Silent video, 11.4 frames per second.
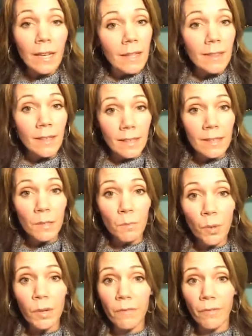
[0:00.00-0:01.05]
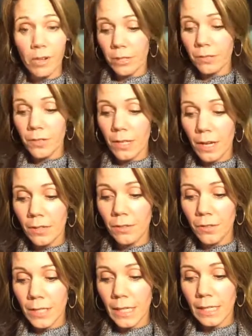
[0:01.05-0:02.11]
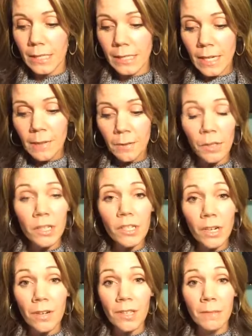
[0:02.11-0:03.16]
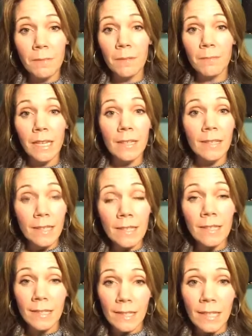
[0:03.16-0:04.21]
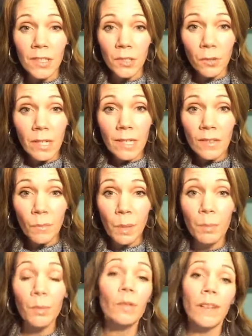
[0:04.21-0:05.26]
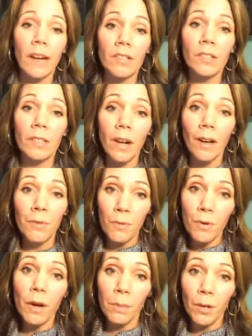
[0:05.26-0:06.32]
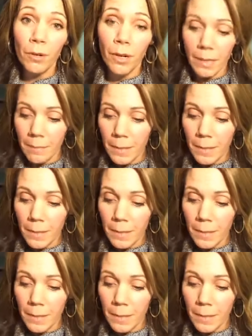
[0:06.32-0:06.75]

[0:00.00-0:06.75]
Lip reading: I think that's important for you to understand. I'm going to share some amazing success stories of people who've actually gone through our program,